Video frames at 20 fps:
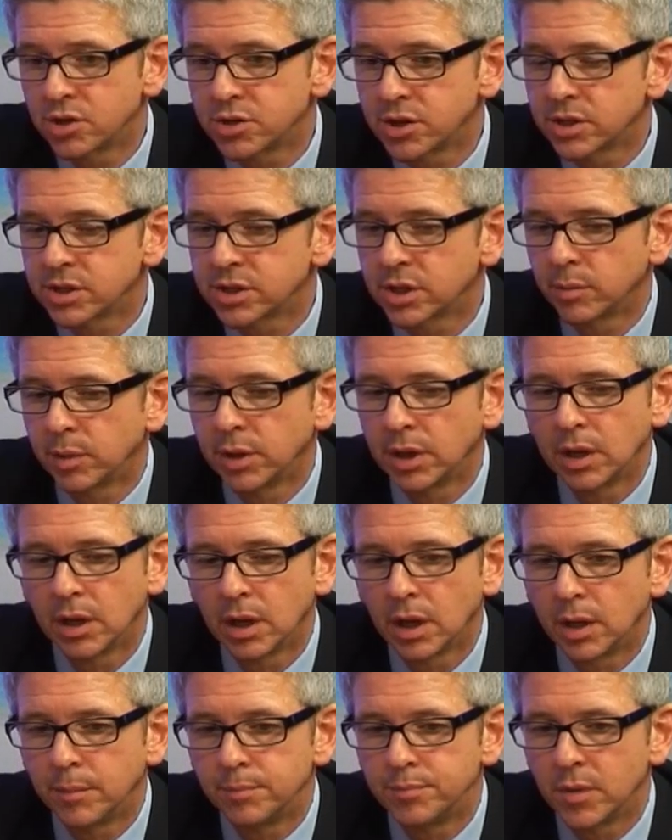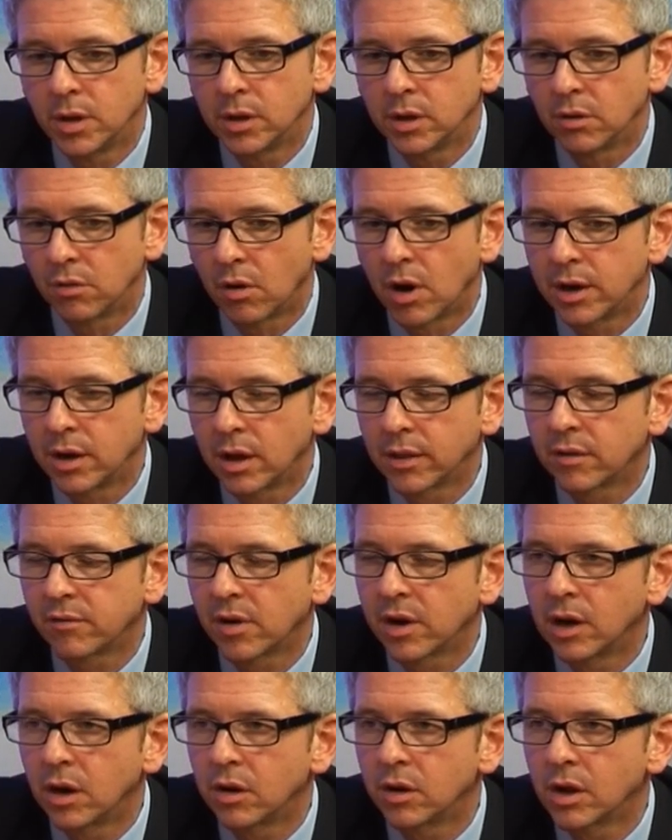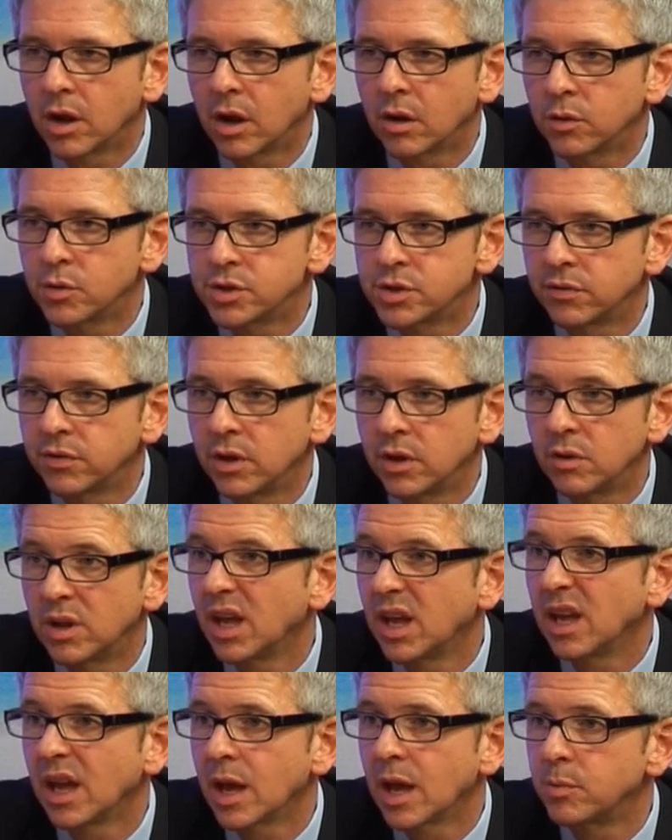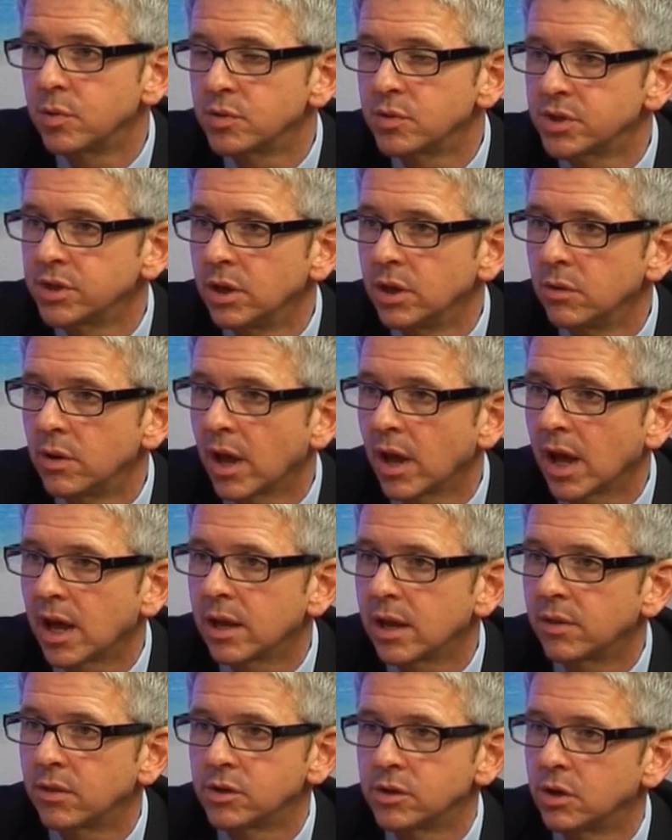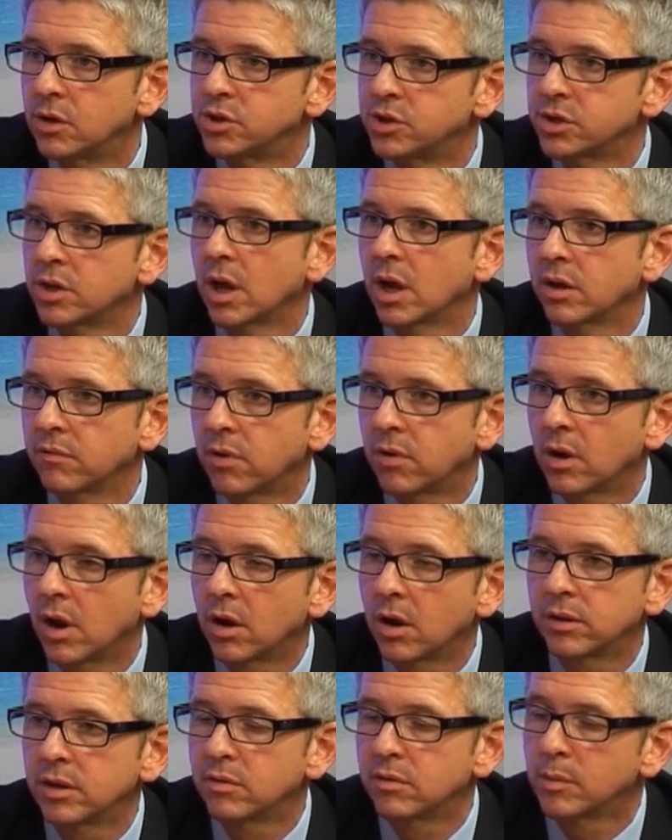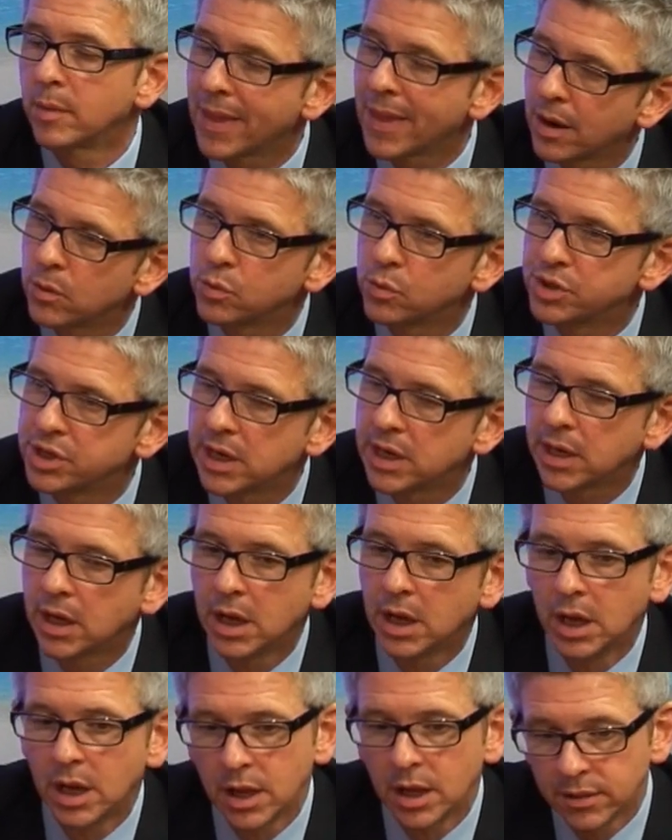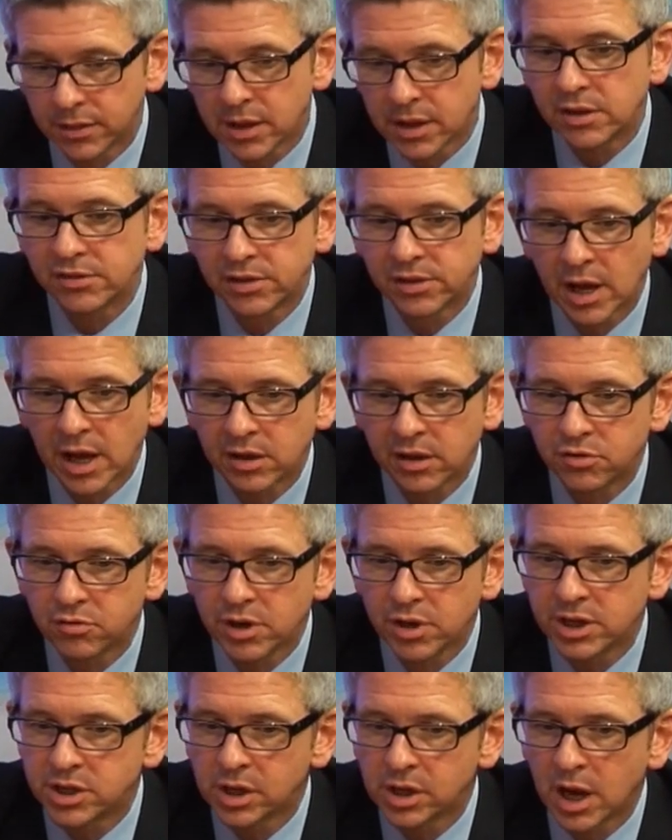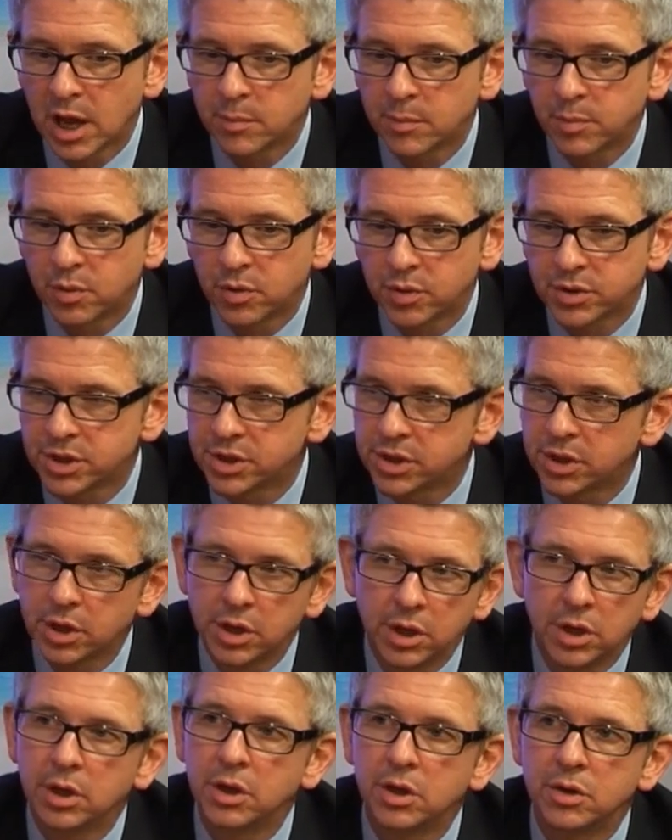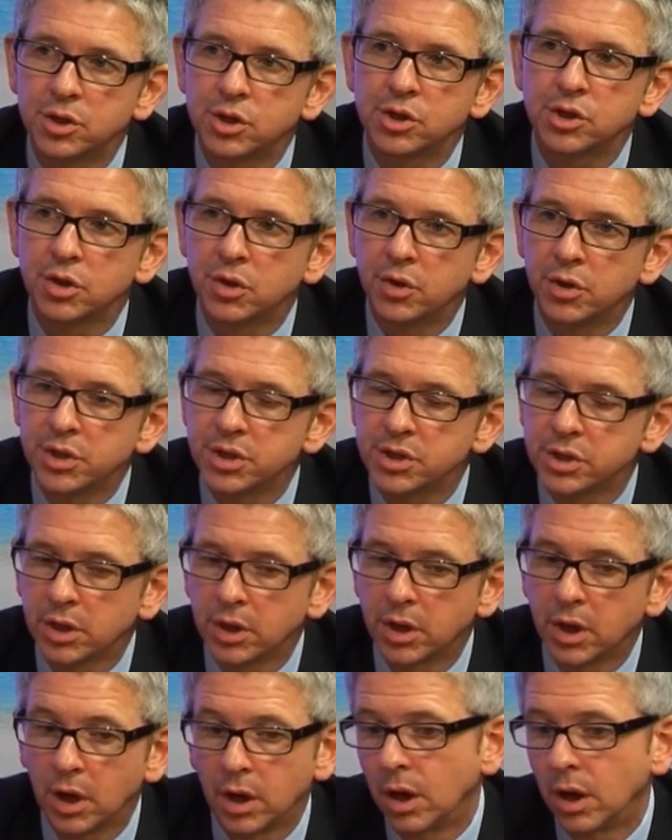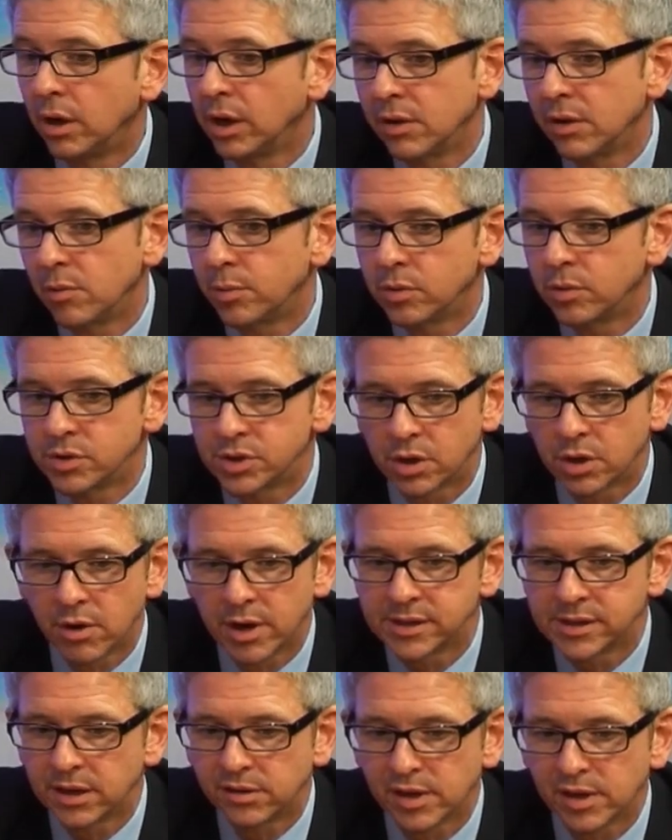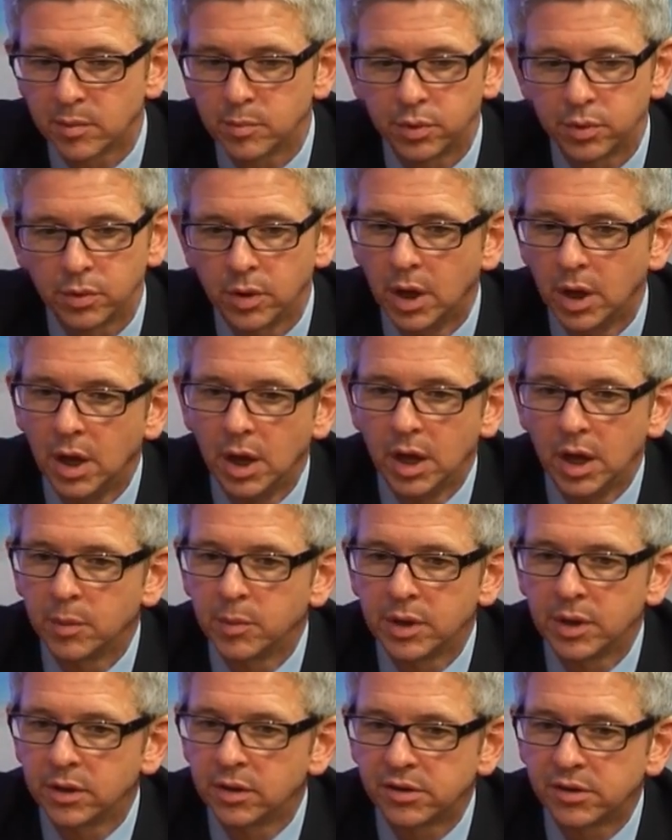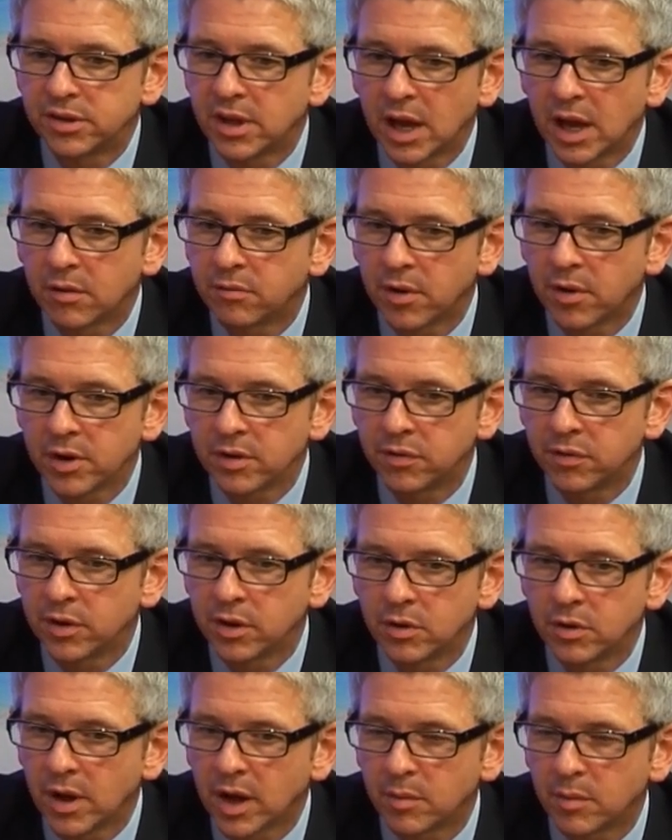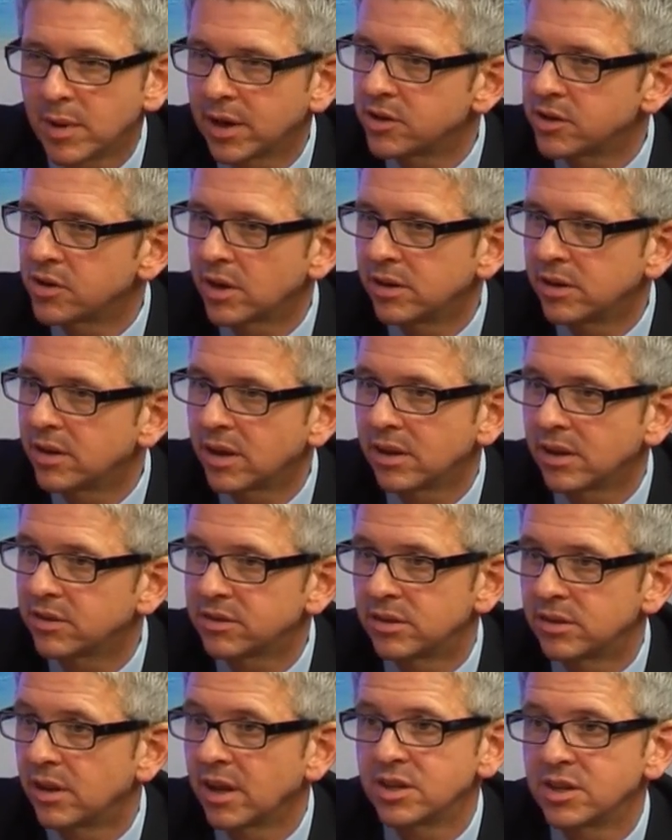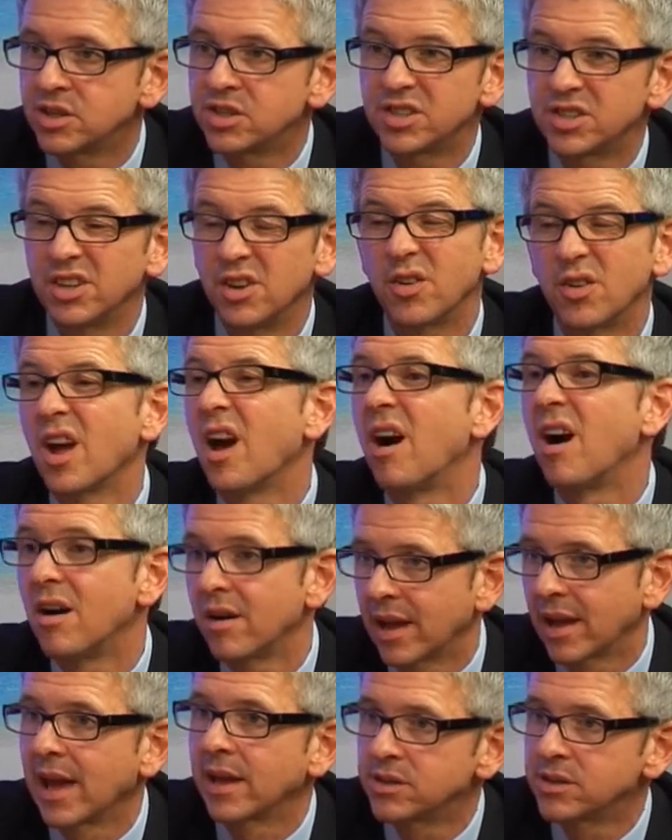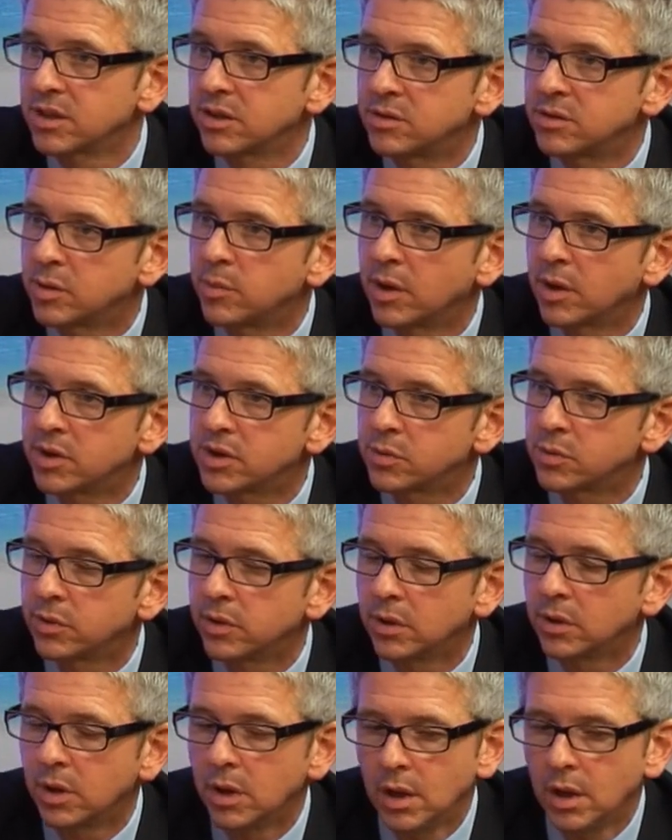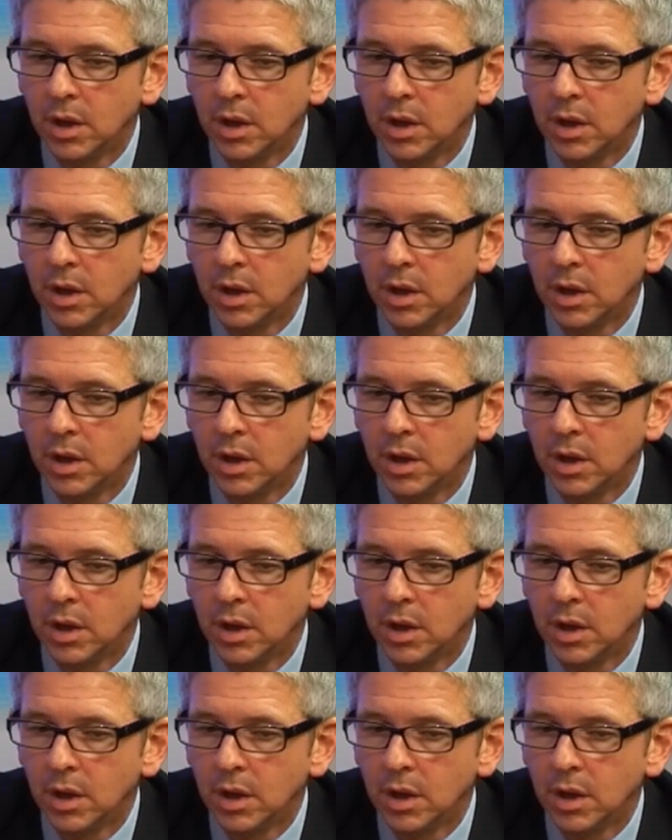contrast. I mean, you're right, not that very long ago there was a few key airports in the UK that you could start your holiday from, and that was it. These days, regional airports is a huge choice, and Liverpool is a great example. I mean, there's now very few kind of Mediterranean destinations that you can't get to be honest with you.